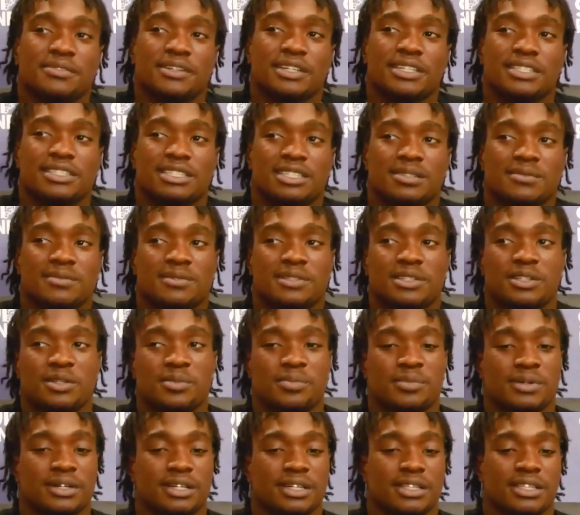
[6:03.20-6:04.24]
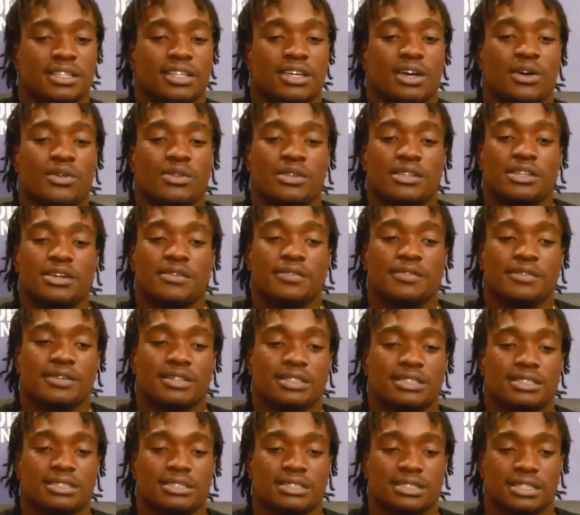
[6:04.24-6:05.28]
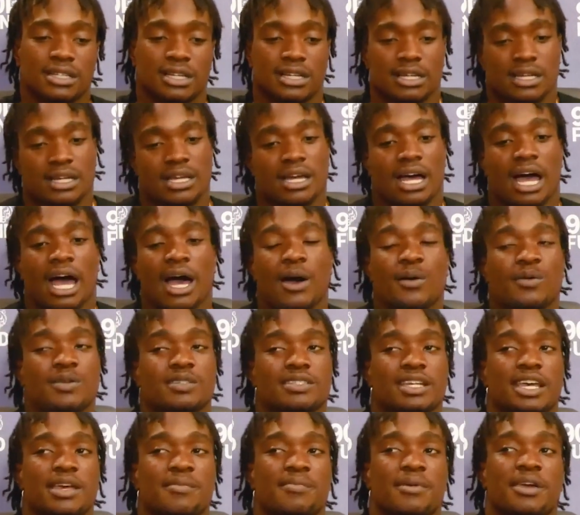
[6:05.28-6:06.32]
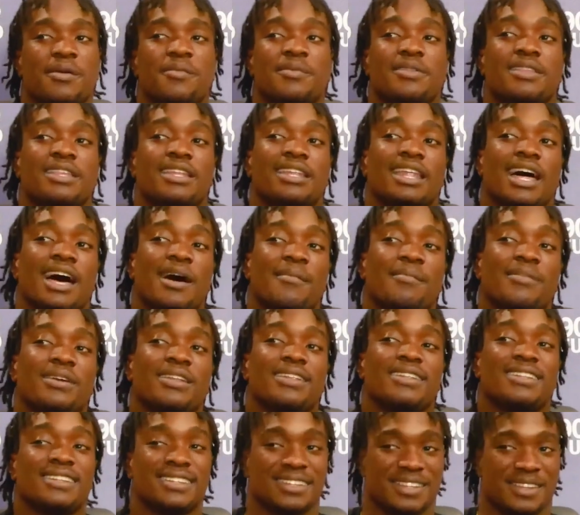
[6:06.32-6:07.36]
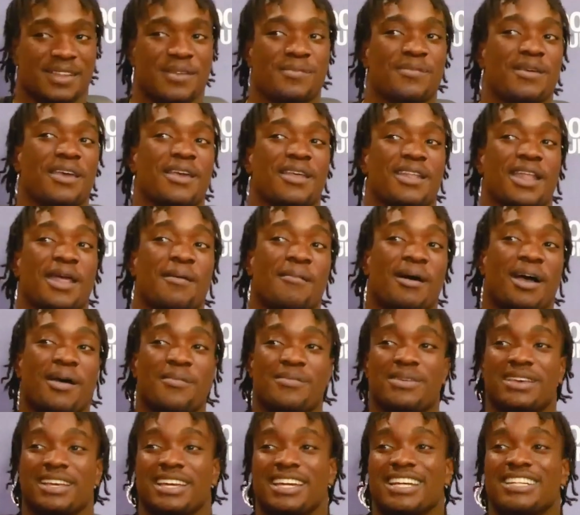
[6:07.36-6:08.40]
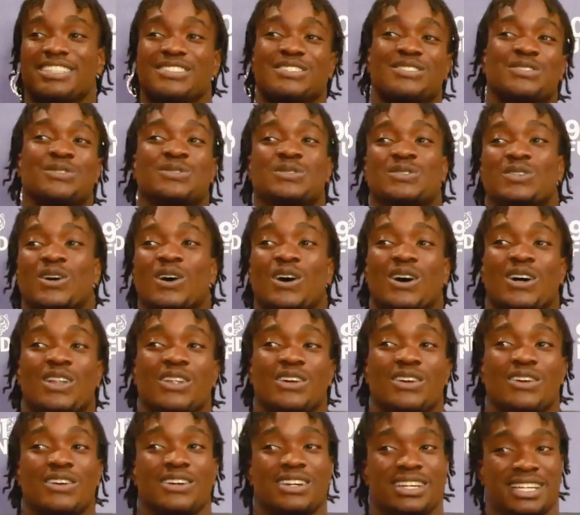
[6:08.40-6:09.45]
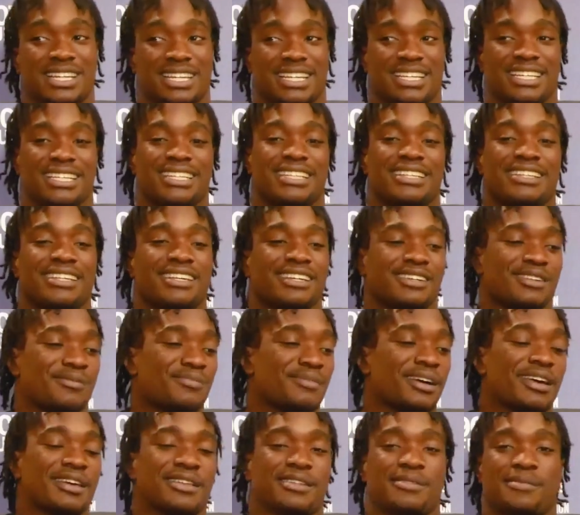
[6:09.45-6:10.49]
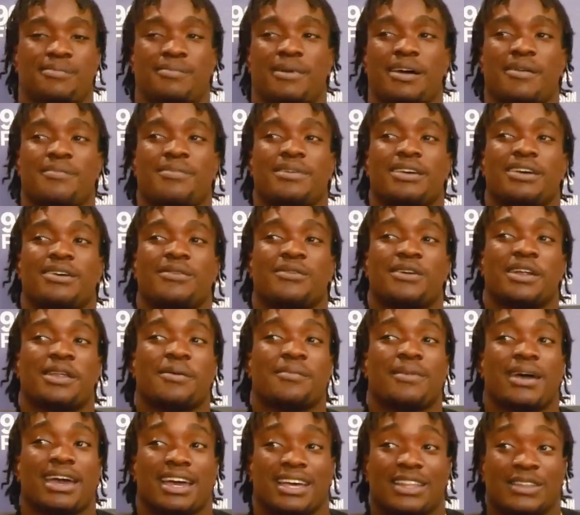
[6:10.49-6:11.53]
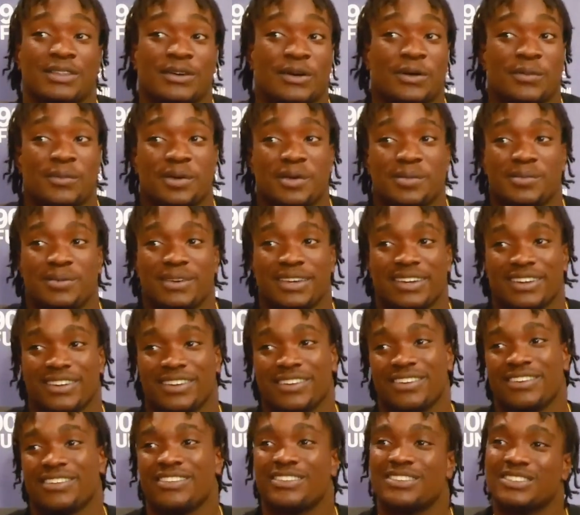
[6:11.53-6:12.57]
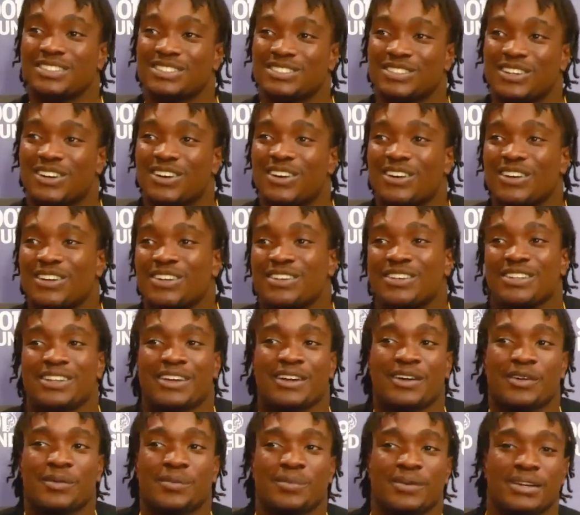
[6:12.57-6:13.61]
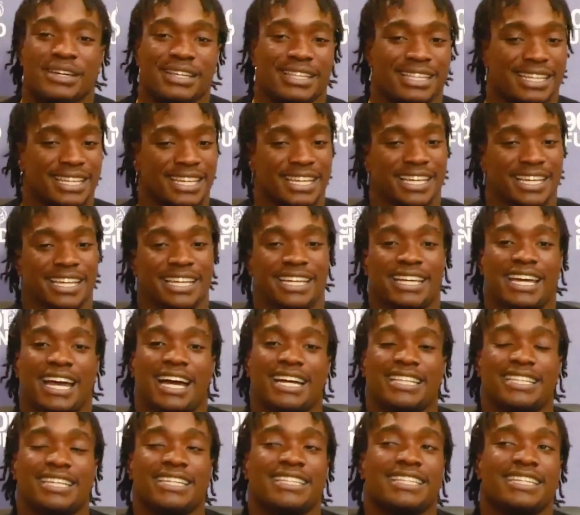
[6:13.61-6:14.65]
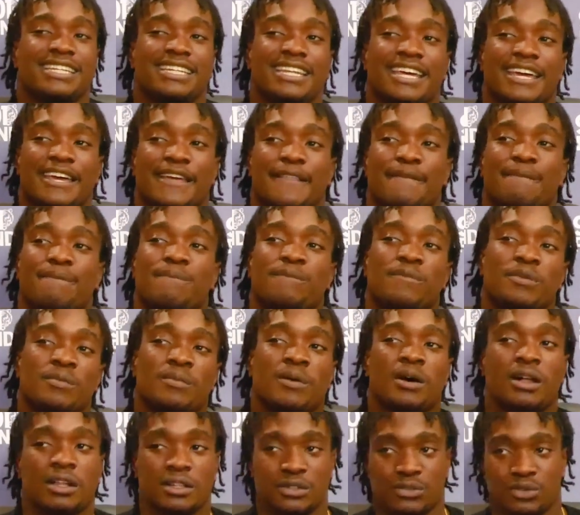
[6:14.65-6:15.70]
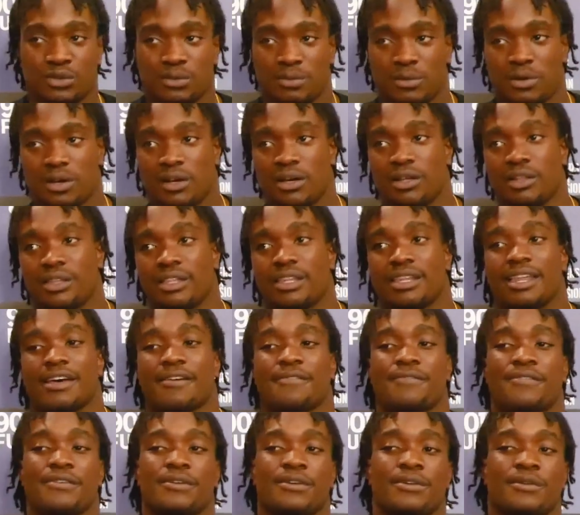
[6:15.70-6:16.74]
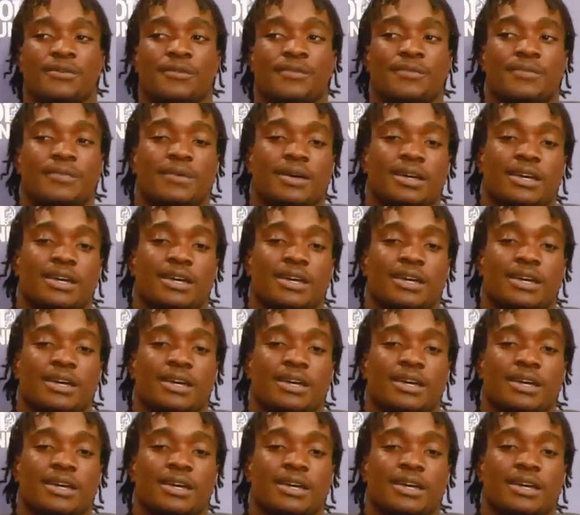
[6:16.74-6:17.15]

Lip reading: are very similar, but the only difference, I would say maybe the linemen, they might be an inch or two taller. There might be a running back a little bit bigger, a little stronger, you know. But at the end of the day, football is football, and I feel